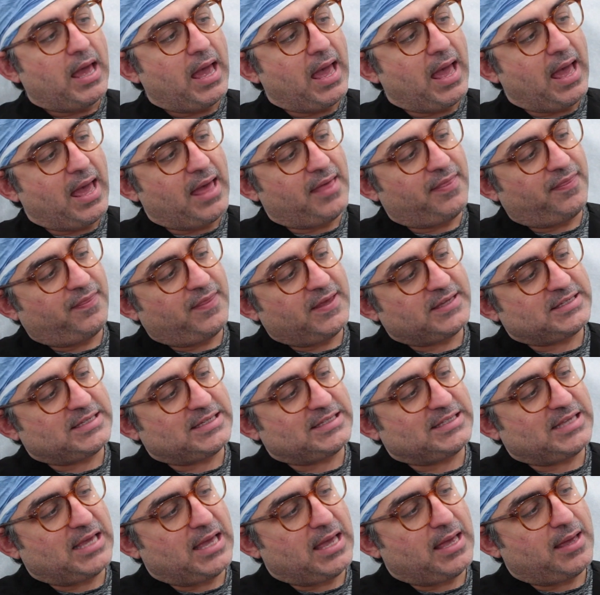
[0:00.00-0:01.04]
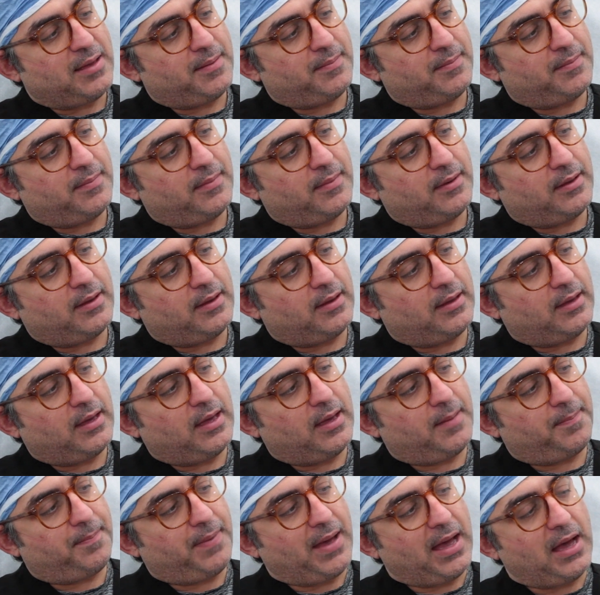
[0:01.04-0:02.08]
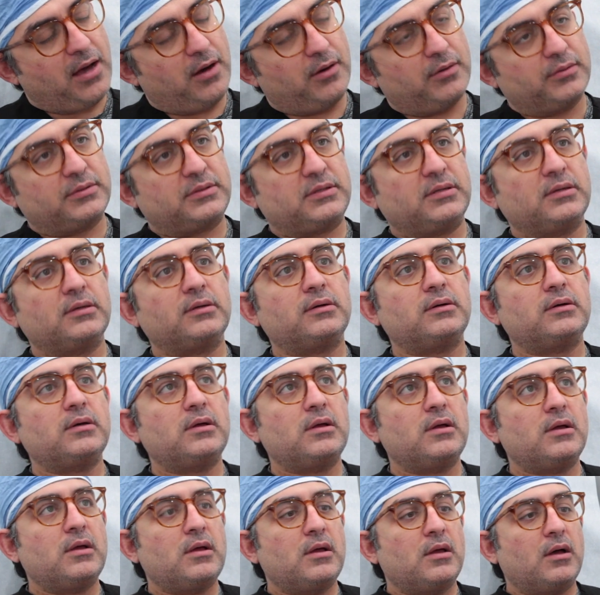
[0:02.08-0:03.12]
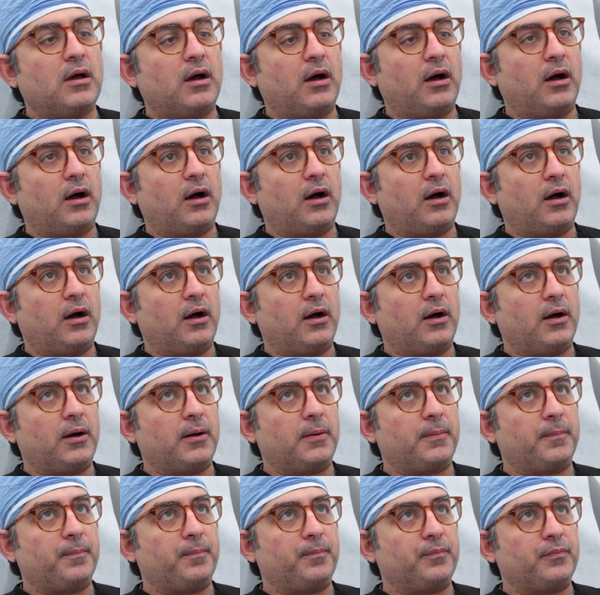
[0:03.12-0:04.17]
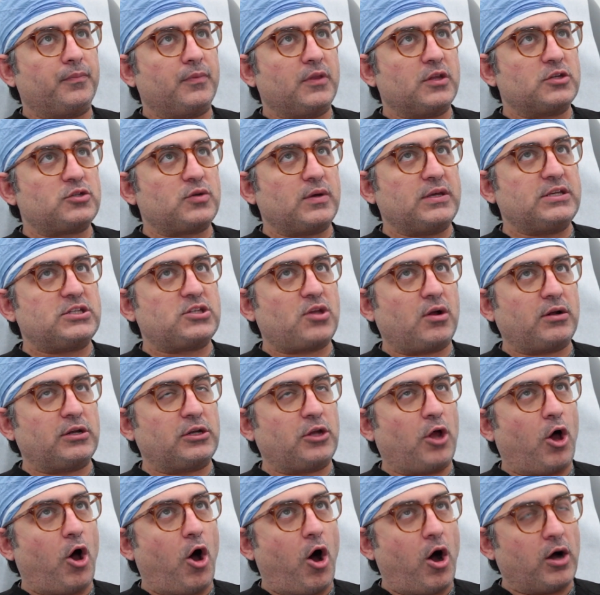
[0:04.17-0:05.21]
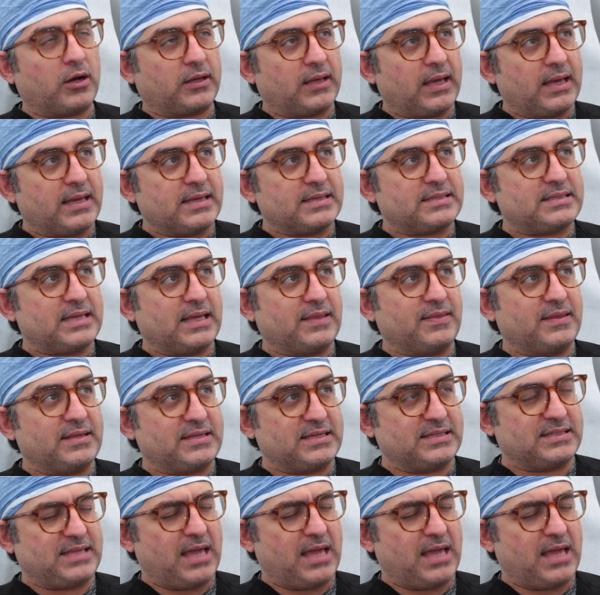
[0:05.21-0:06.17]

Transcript: And this is him about, um, so he started in August, and this is